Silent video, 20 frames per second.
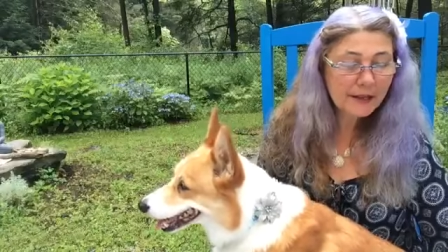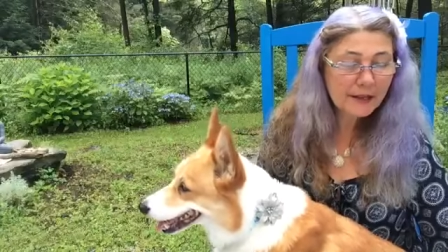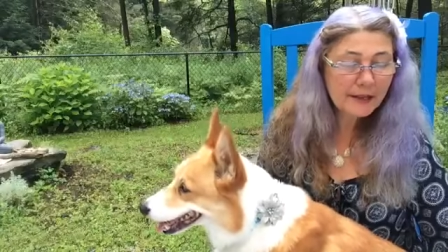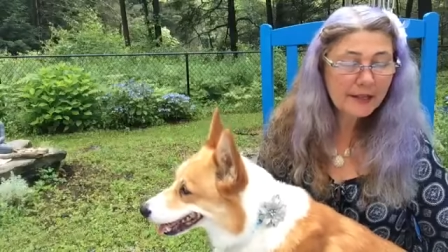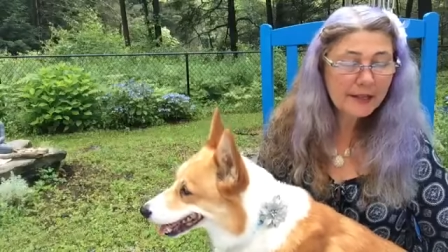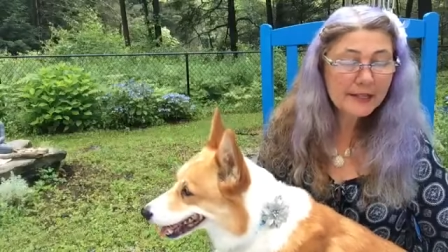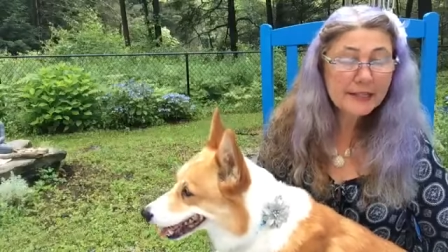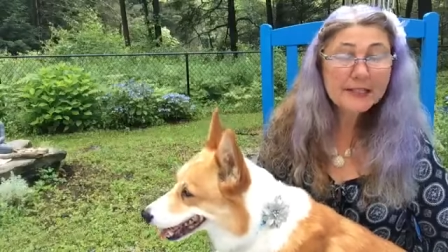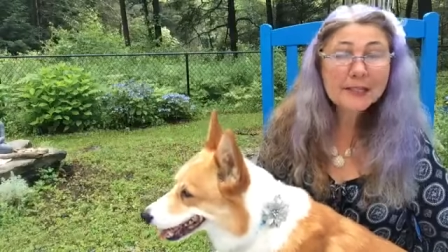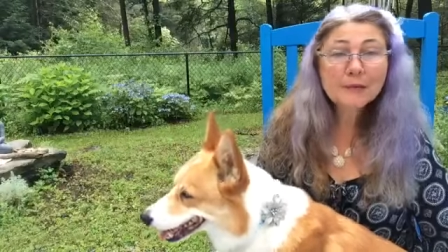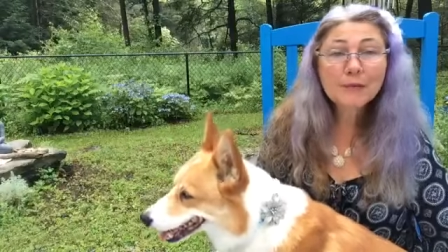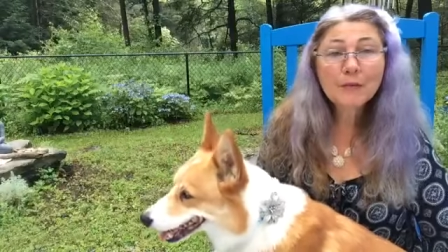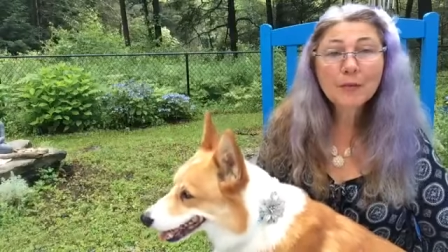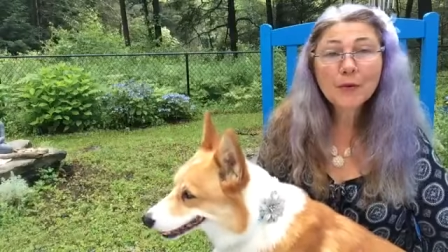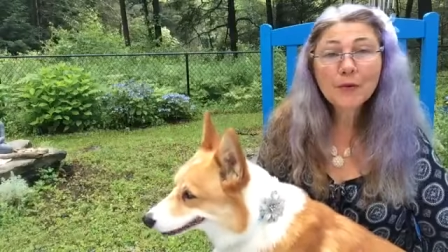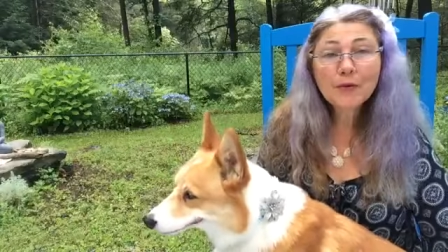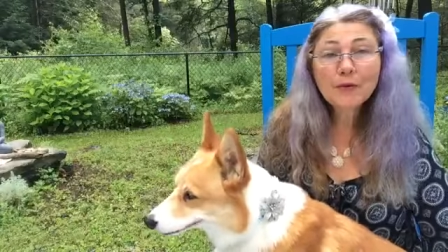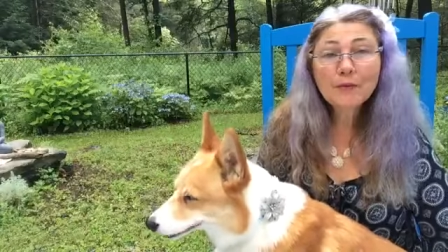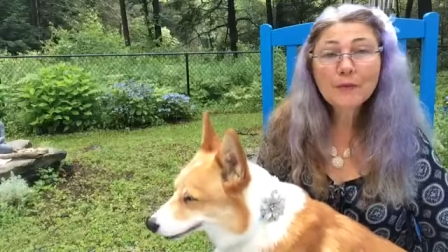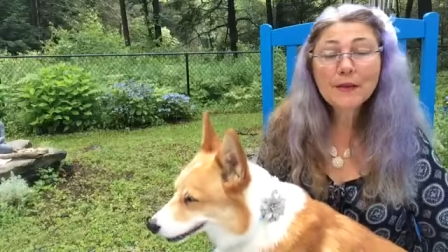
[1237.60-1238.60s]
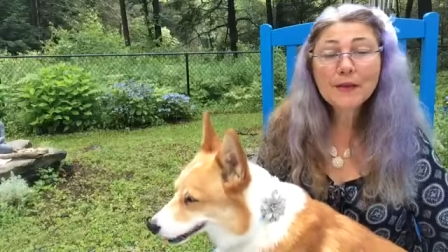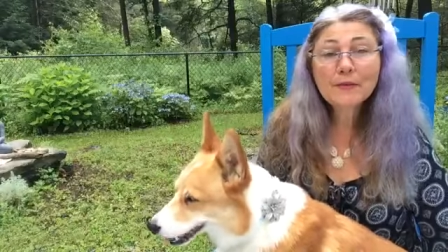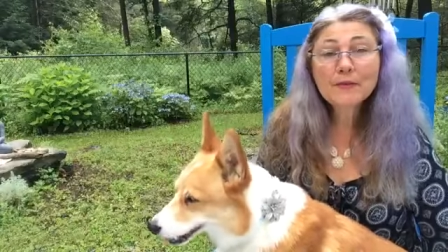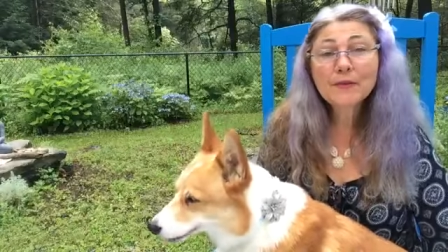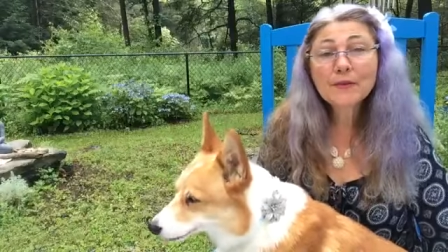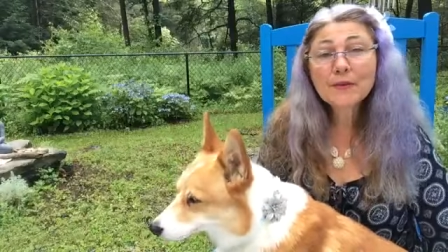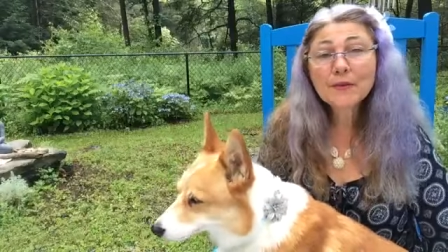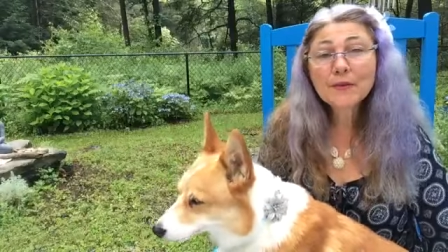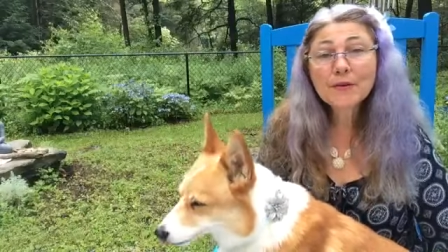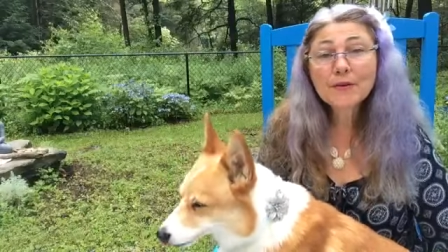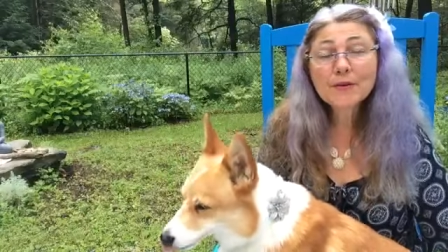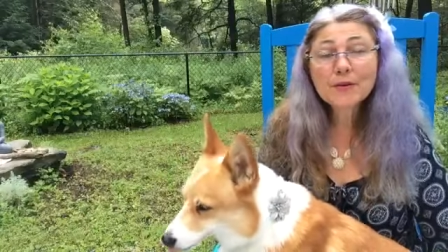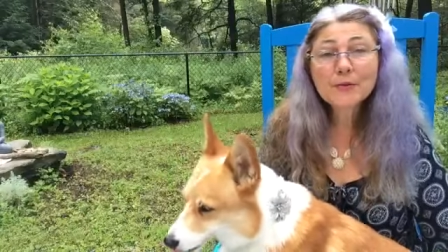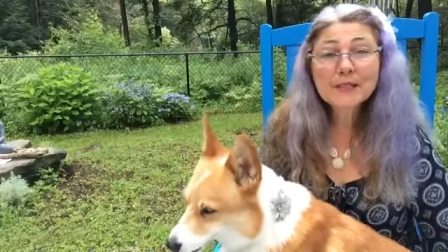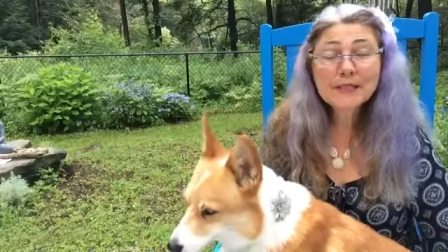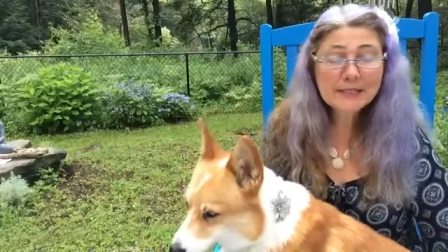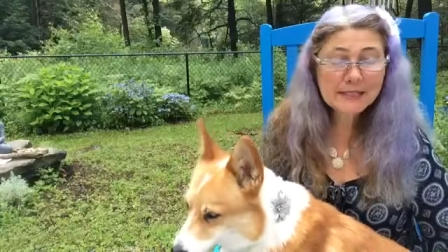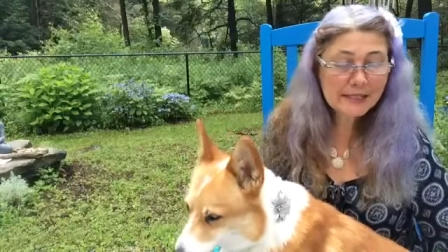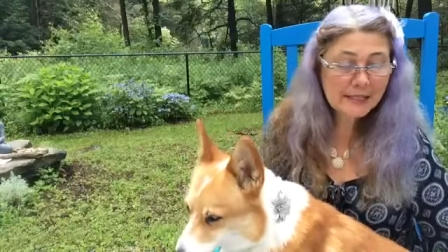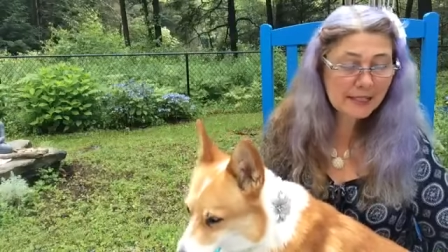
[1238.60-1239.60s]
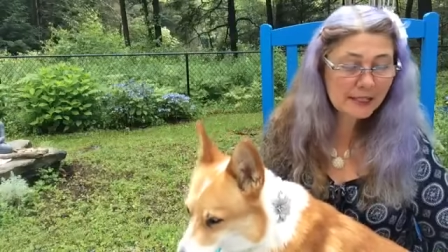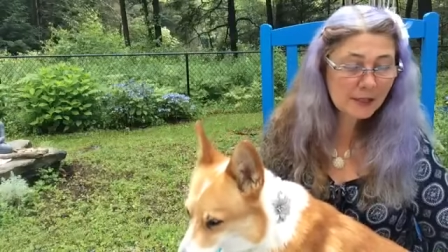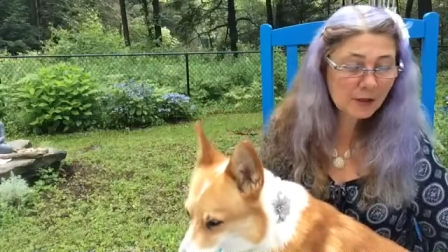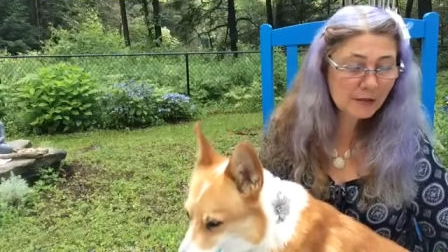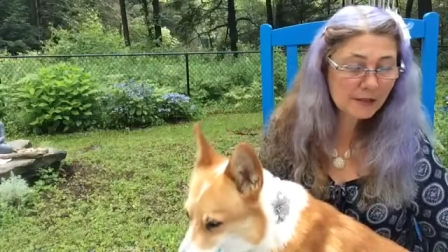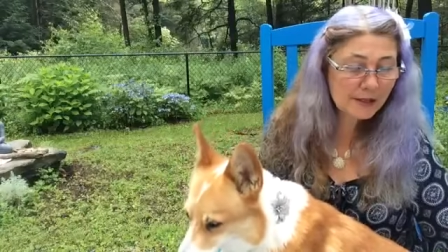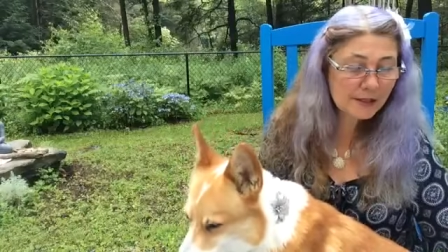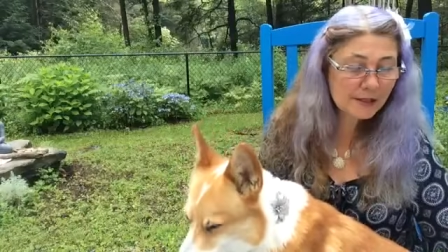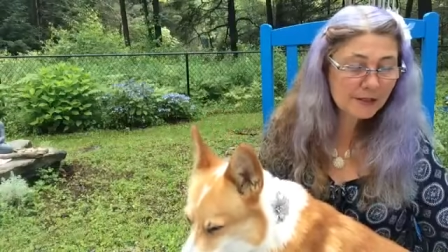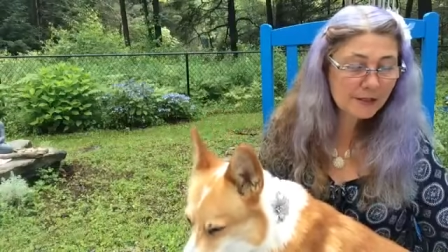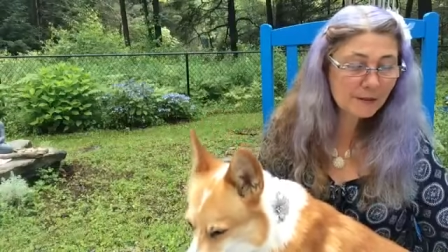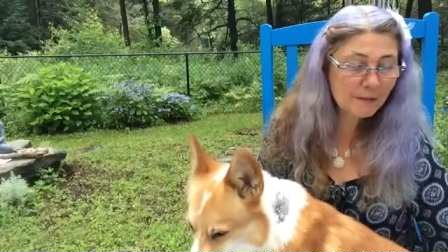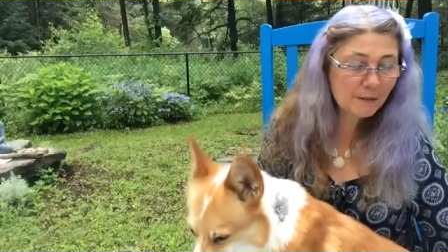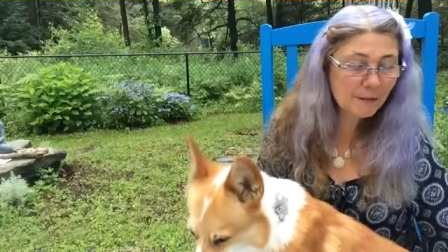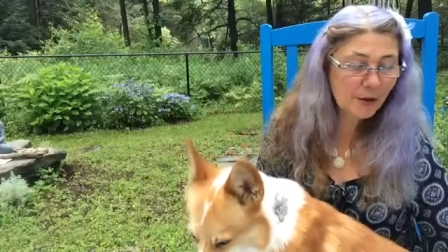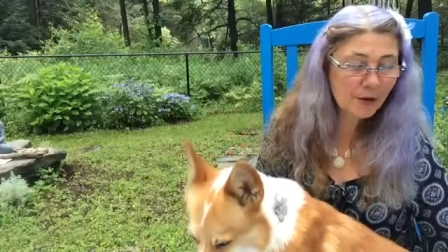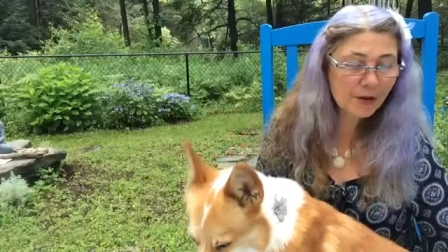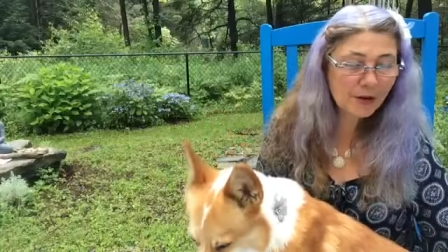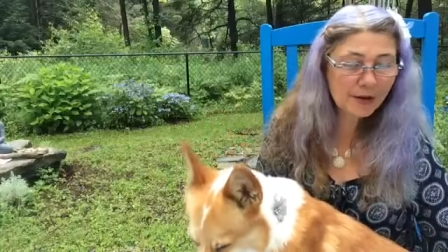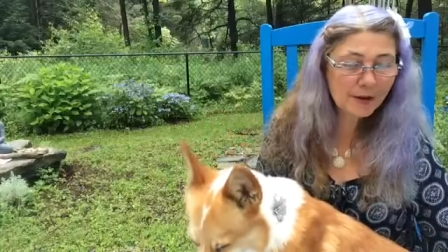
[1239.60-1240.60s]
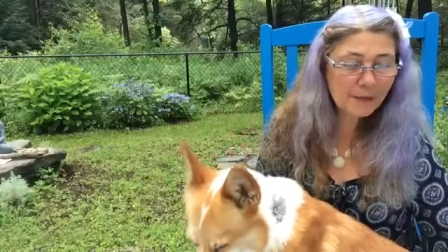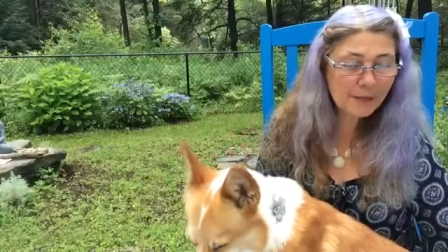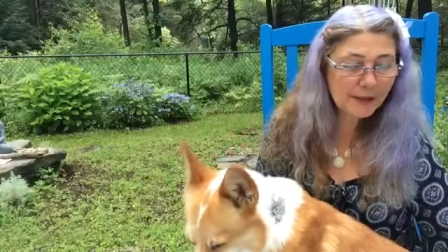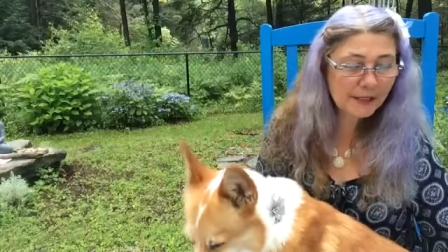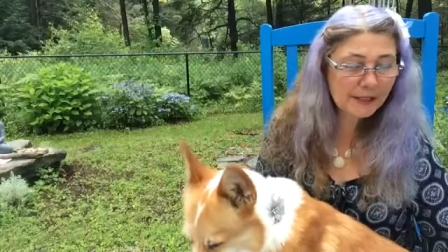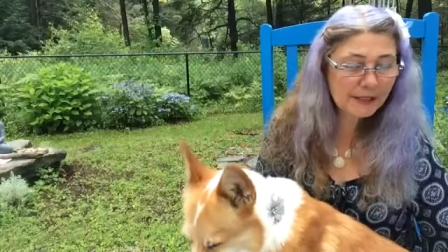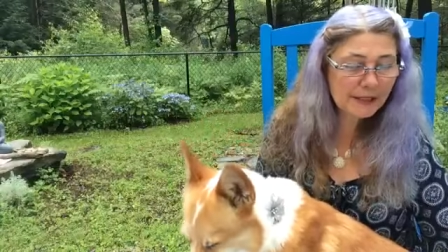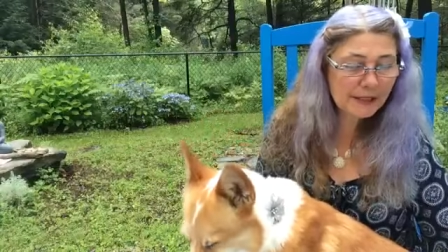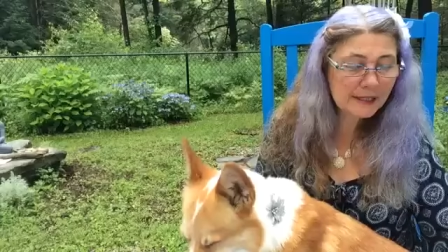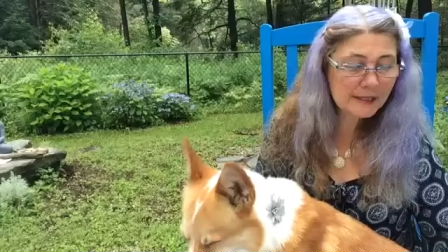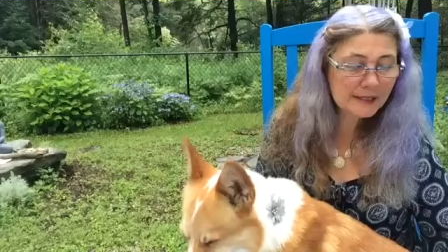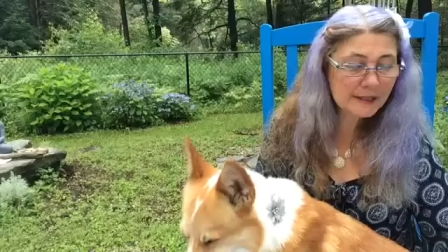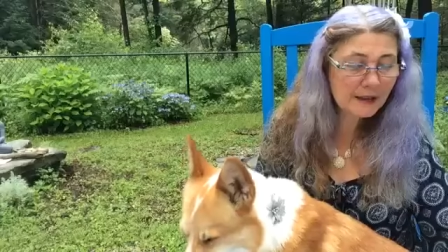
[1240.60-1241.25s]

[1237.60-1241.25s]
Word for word: It's improvement for those with decreased motor abilities.